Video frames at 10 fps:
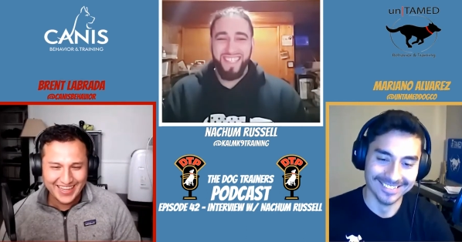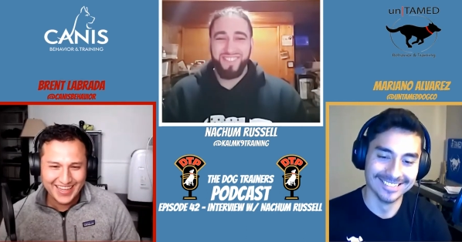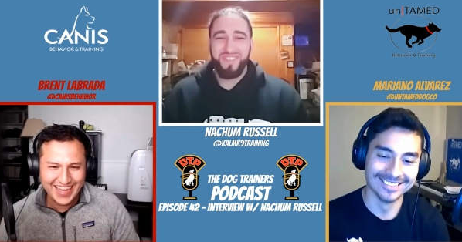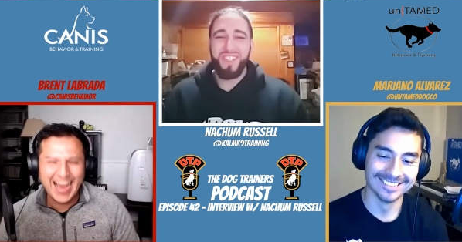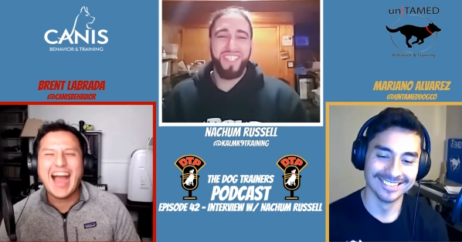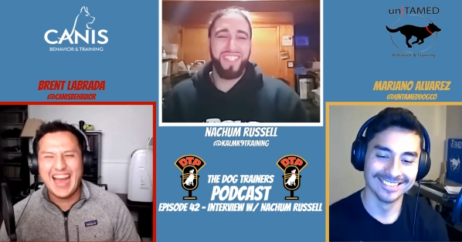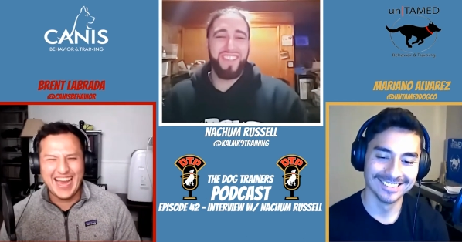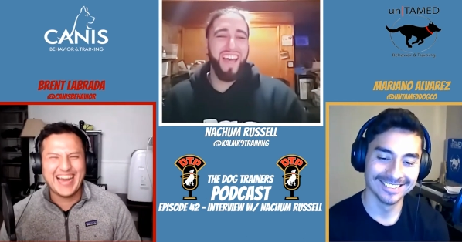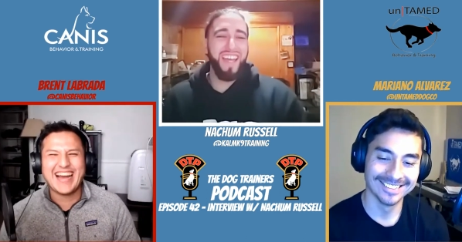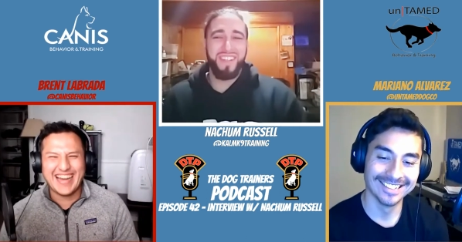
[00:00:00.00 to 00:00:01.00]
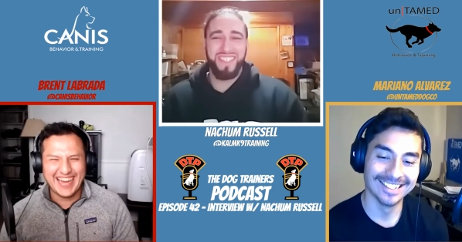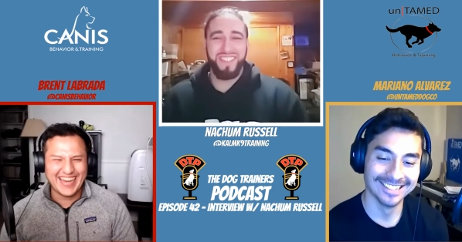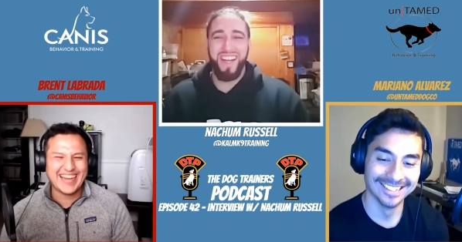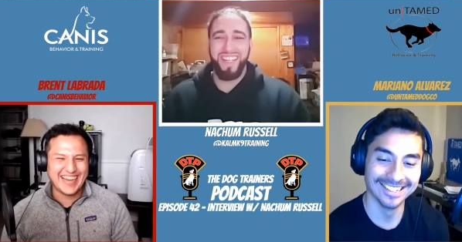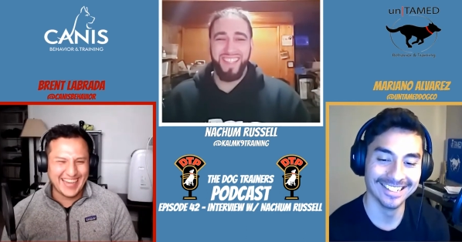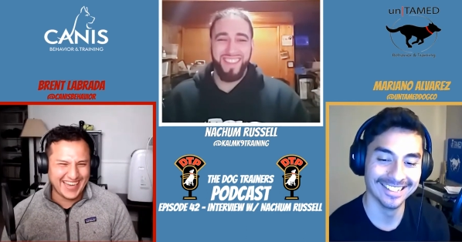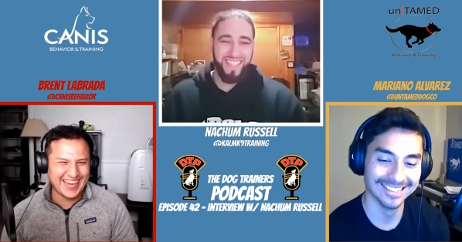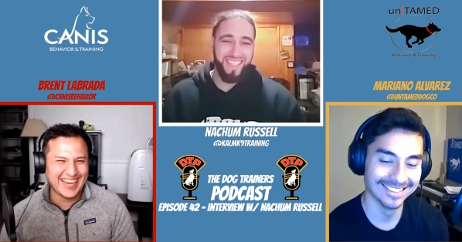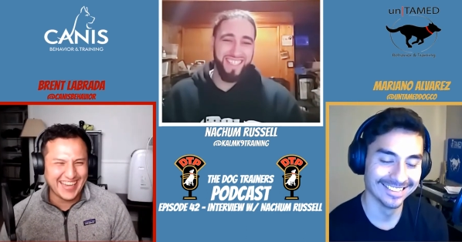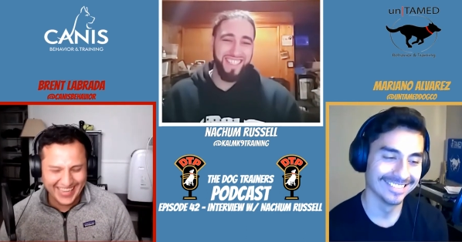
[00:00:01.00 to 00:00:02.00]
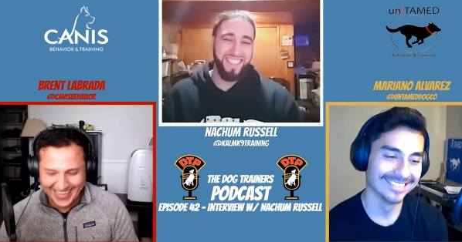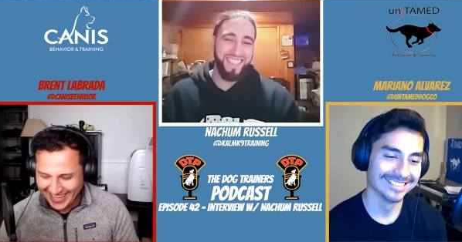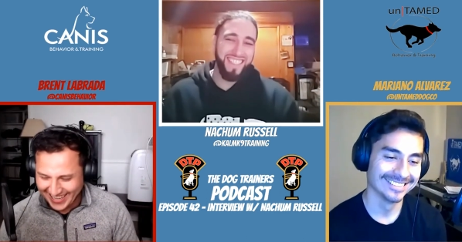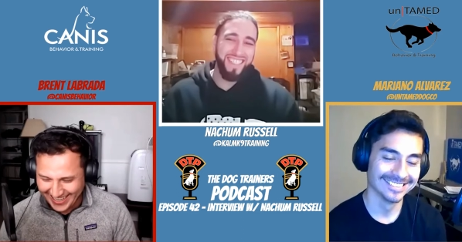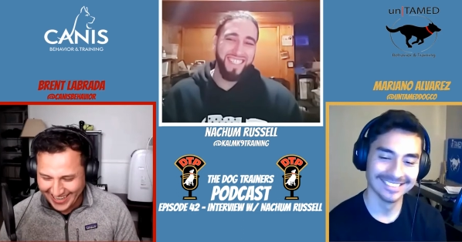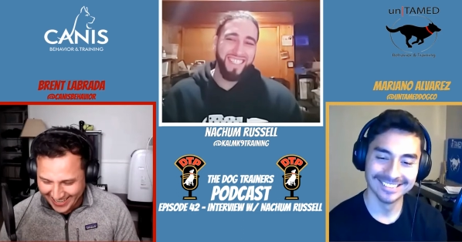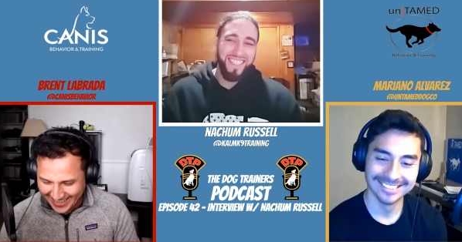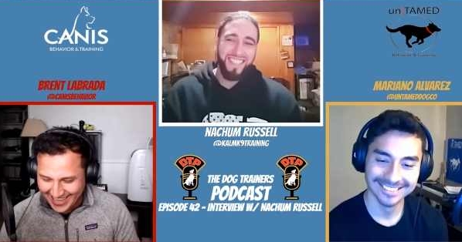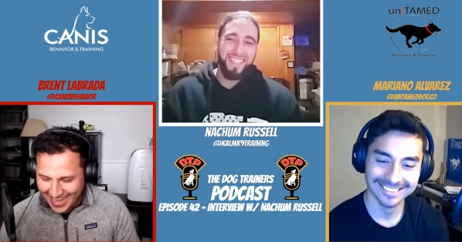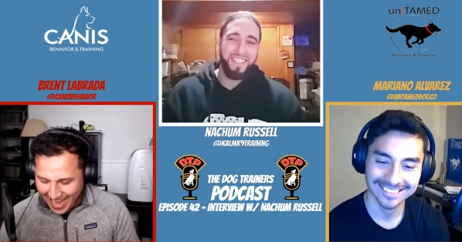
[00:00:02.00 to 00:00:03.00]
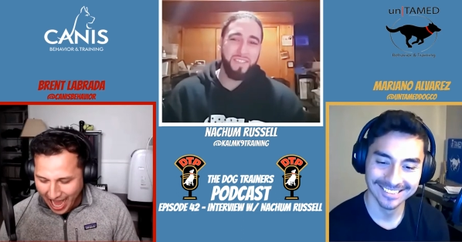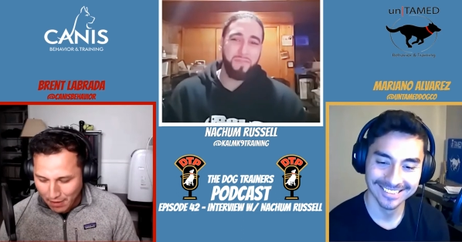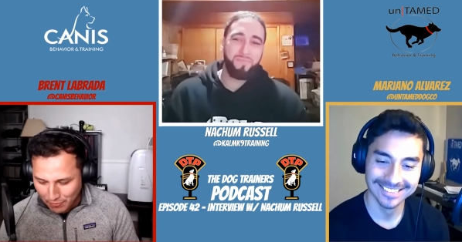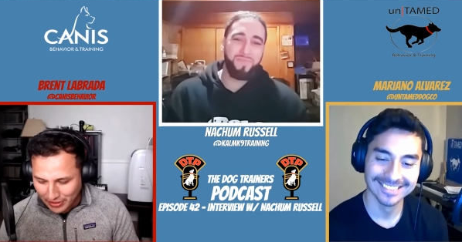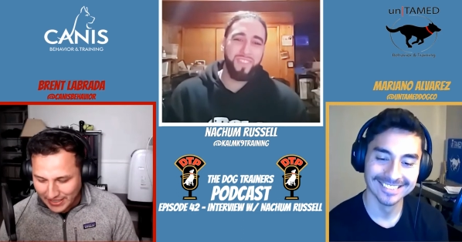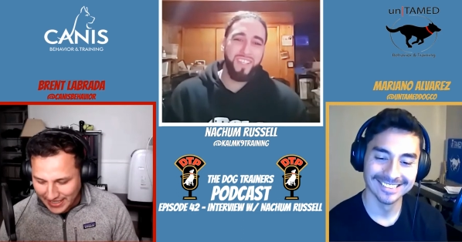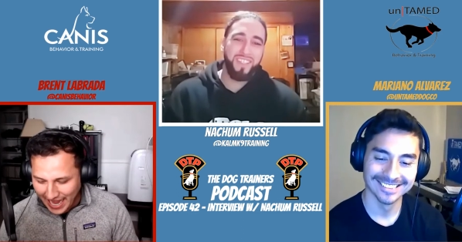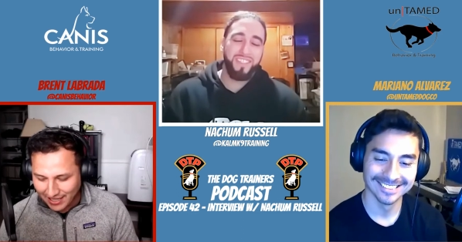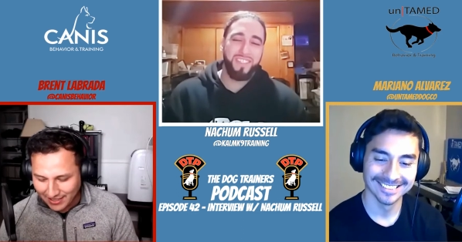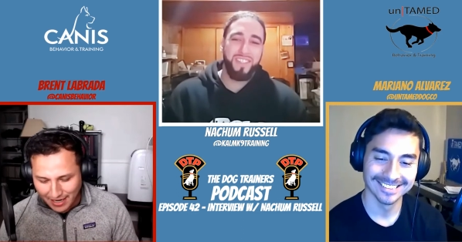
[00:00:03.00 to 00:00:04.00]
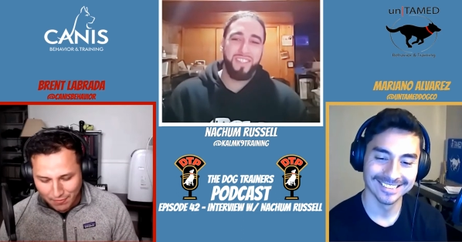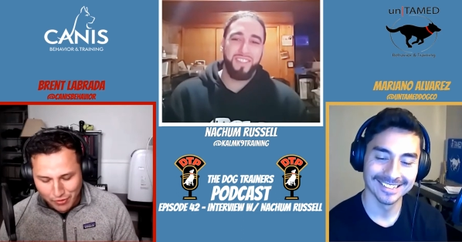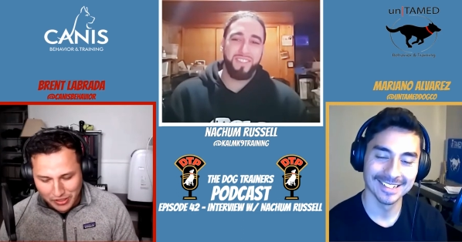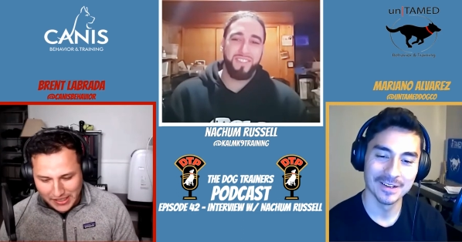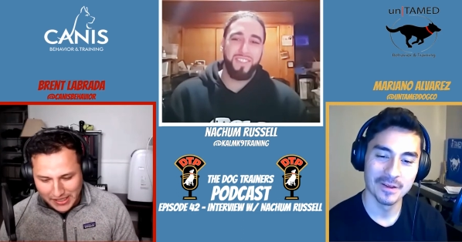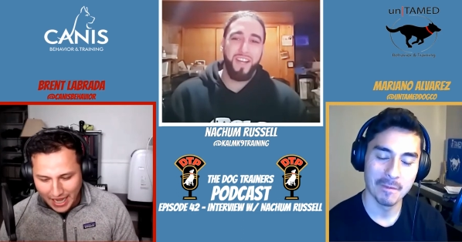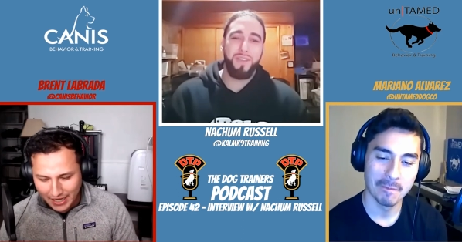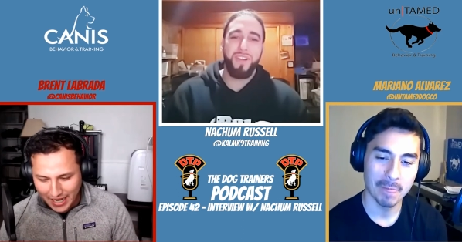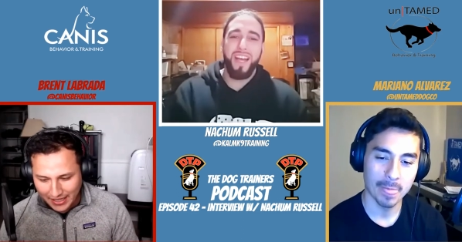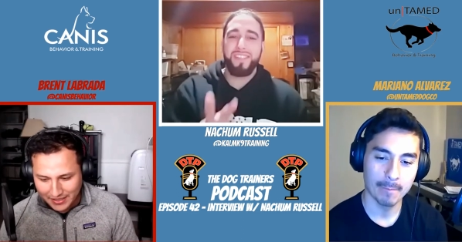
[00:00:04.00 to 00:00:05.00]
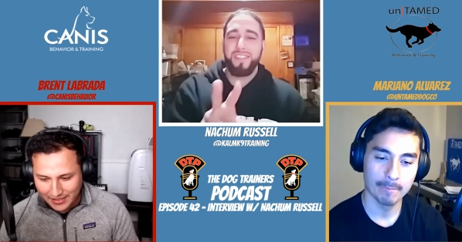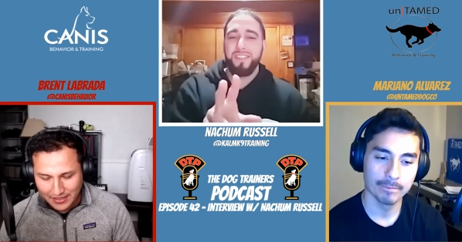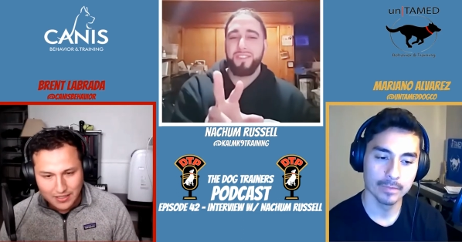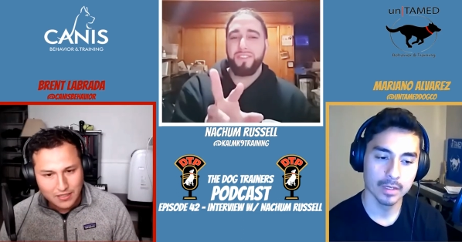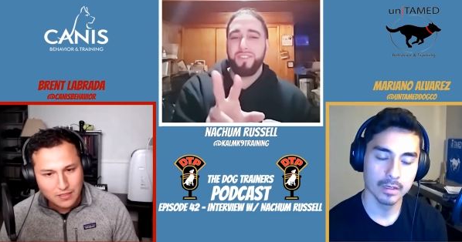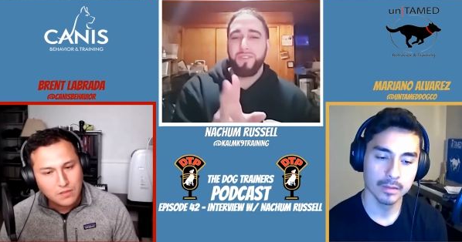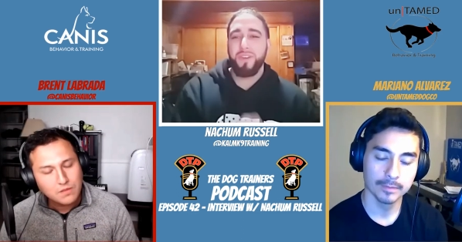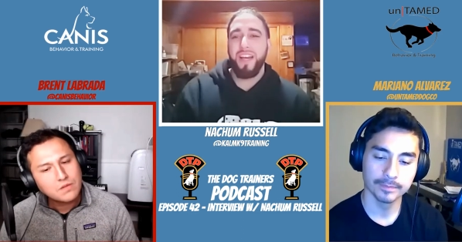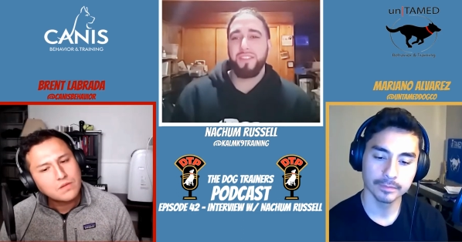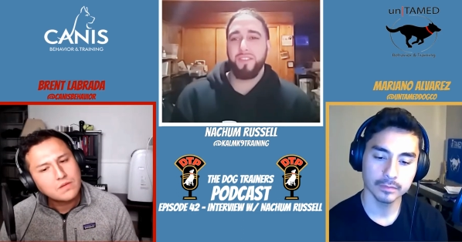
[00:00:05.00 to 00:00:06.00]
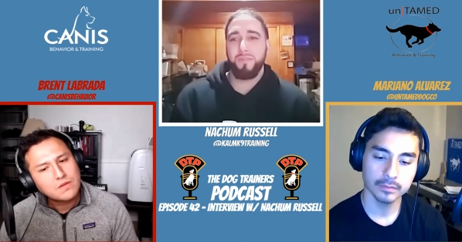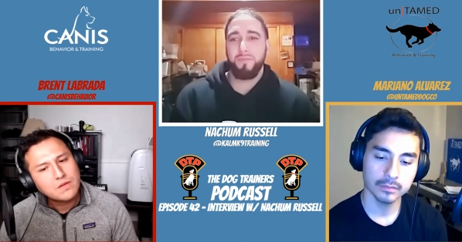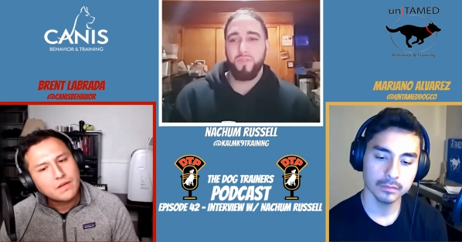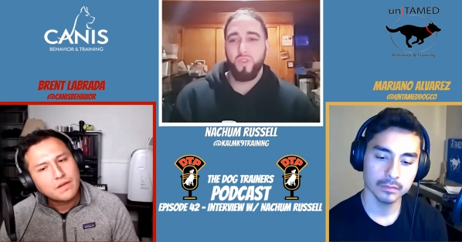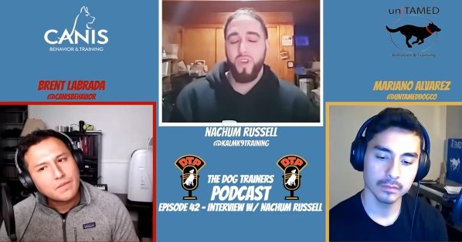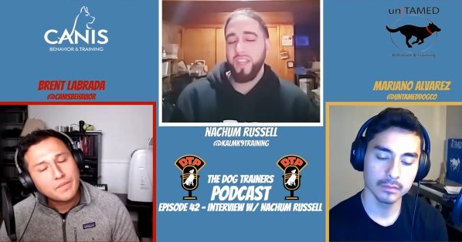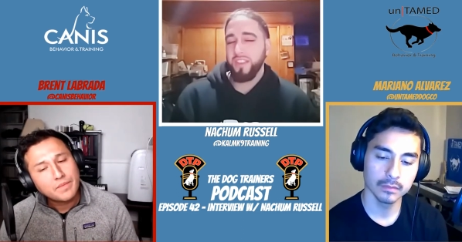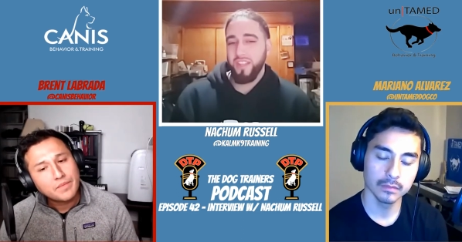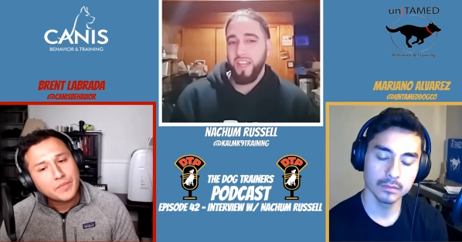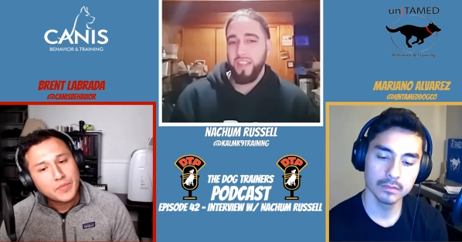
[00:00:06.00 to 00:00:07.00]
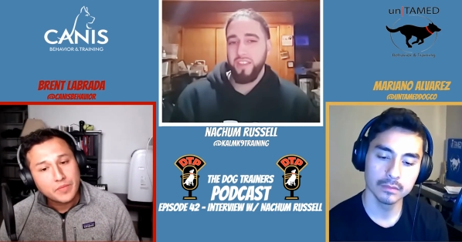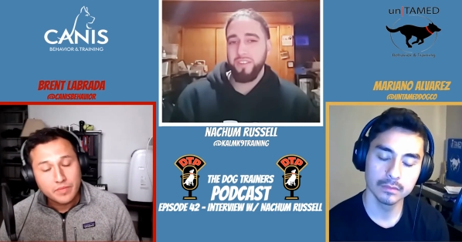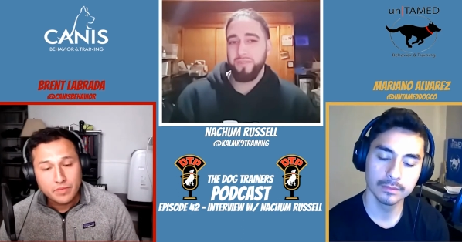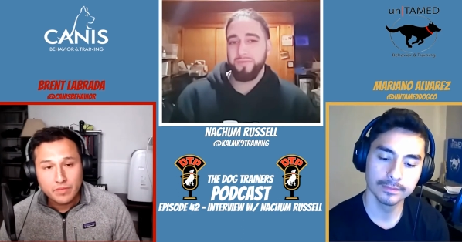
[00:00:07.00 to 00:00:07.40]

Speaker 1: If you can anything. I'm really down. I'm really down. you guys,
Speaker 2: you guys train together?